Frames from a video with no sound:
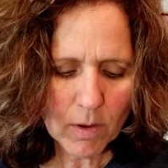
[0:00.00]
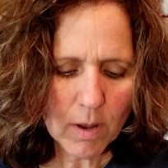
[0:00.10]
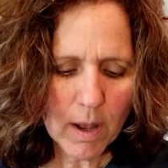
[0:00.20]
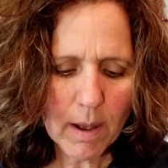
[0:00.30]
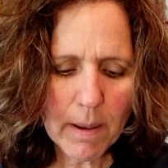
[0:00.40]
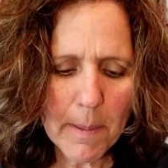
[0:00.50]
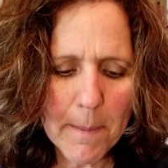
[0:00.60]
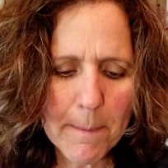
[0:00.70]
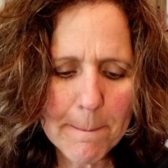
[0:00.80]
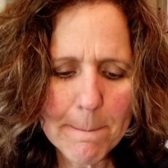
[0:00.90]

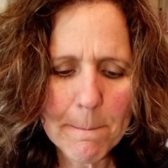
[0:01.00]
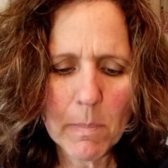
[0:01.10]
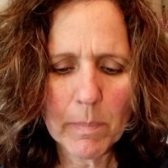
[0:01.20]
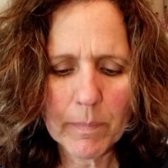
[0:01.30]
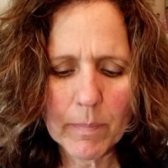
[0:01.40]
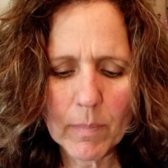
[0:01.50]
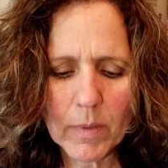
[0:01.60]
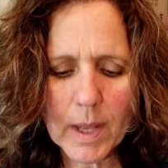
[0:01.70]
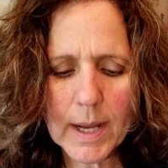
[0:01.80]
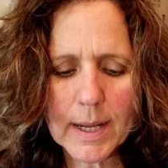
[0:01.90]

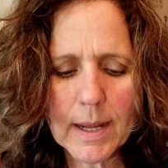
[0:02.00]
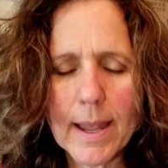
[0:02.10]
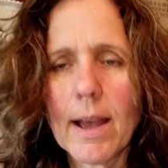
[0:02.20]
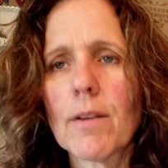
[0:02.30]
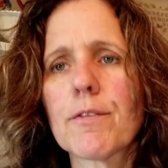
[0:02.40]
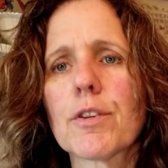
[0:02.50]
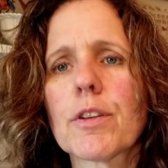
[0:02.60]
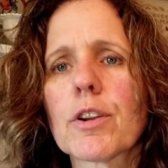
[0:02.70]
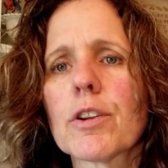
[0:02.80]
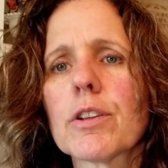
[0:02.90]
hanging out for
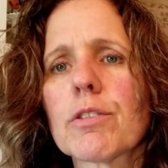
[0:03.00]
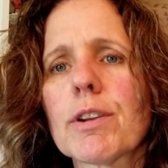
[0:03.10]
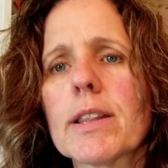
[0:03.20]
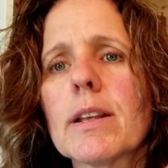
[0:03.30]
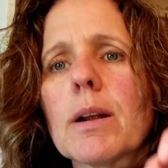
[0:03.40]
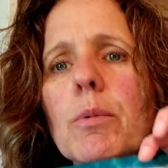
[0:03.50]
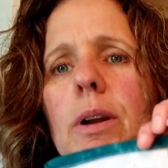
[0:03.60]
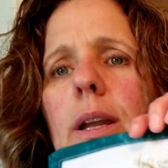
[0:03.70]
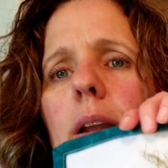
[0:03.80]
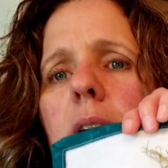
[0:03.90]
the current thread that I'm
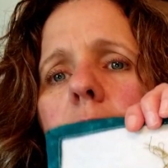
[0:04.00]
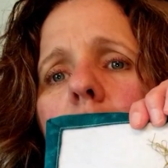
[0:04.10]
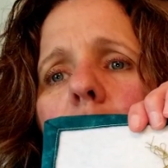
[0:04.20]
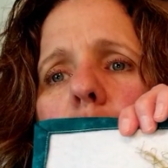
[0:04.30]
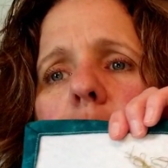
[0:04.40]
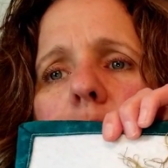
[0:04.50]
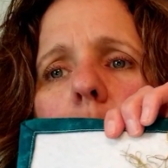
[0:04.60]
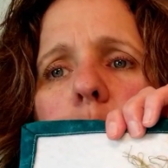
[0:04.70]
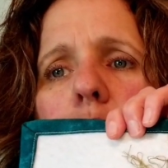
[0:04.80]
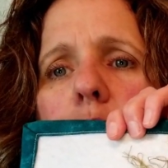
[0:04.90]
working on, or if
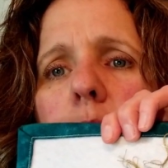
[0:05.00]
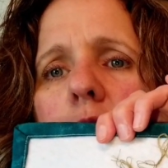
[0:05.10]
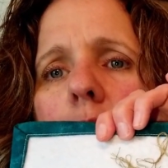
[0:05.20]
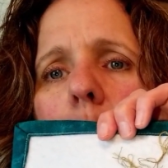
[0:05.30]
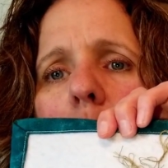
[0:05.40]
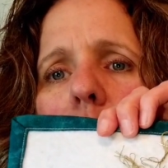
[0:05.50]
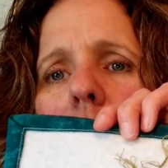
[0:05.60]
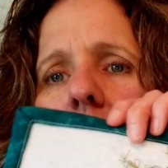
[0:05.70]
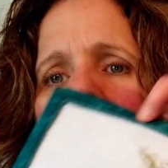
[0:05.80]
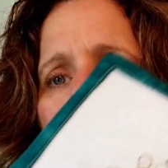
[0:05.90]
I'm switching
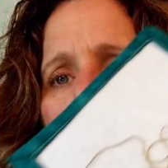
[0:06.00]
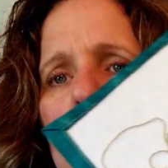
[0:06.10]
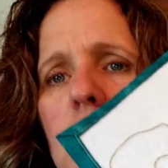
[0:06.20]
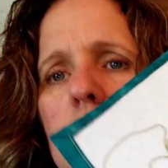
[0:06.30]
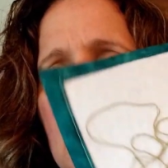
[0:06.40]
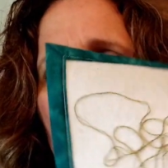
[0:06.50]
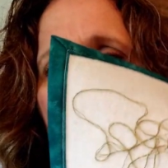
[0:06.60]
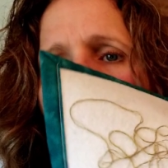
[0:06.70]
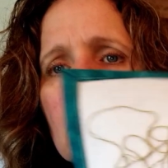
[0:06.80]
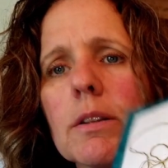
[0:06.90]
between, I'm just using
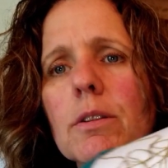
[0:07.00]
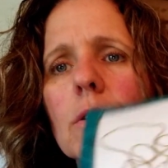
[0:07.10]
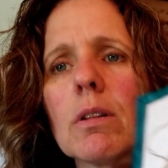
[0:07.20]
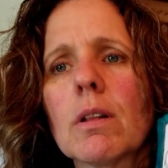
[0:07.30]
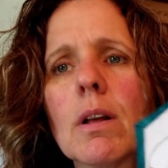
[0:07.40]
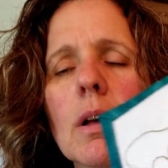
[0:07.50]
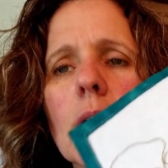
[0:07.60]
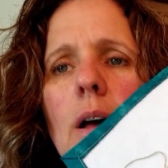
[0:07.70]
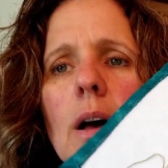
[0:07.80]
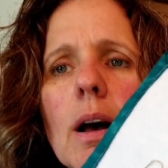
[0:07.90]
a little
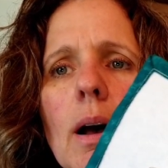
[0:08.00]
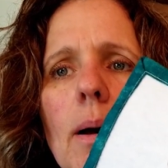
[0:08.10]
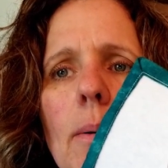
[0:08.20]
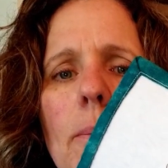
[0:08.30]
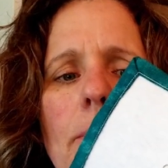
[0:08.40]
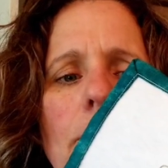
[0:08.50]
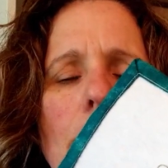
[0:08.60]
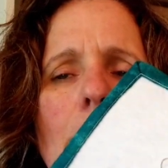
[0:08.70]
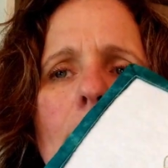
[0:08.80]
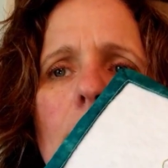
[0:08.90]

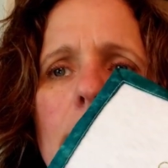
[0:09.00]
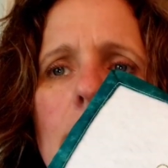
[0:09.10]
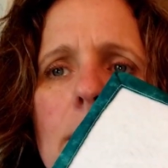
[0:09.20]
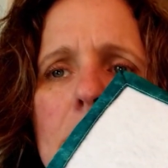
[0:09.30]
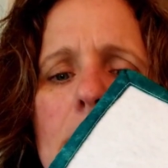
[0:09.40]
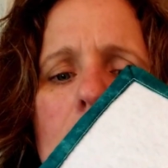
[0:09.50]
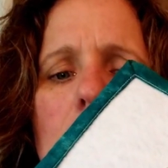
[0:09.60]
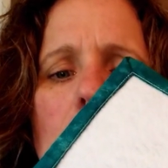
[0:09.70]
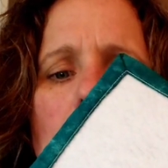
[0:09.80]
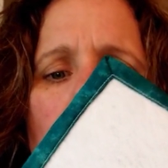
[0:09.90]
mat that I
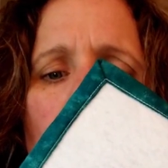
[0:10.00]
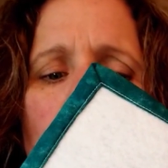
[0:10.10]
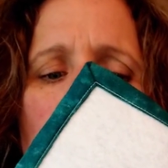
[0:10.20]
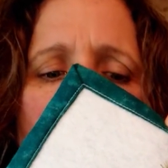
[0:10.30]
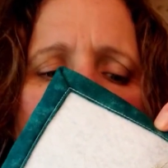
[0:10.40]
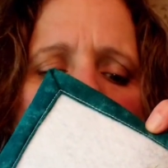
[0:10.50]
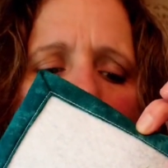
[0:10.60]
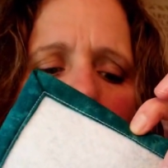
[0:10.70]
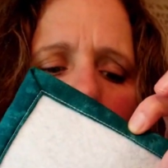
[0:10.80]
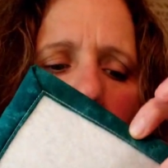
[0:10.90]
made with
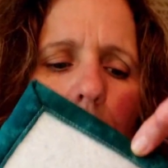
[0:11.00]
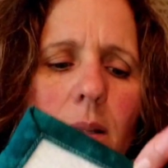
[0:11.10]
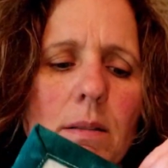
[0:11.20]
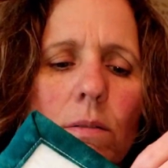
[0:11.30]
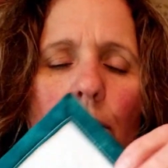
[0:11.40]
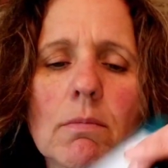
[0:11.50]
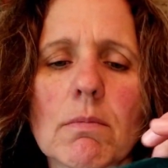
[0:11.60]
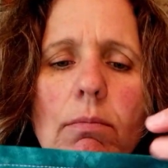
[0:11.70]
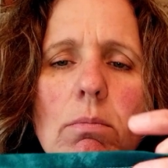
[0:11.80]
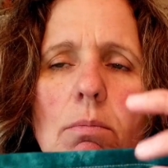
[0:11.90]
batting and
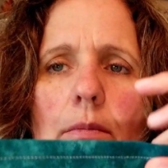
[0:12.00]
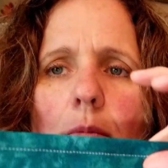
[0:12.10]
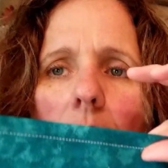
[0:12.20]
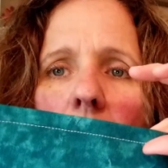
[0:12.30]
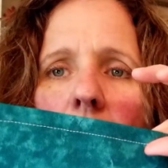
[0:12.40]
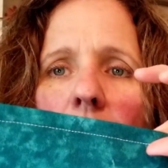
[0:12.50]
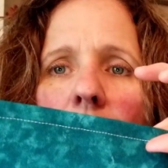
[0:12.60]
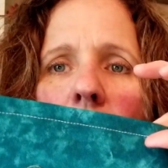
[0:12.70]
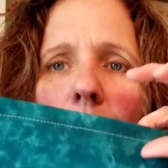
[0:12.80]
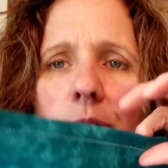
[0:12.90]

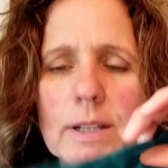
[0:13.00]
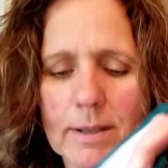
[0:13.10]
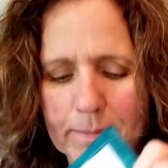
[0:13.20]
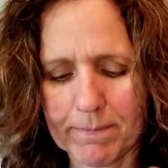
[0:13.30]
fabric.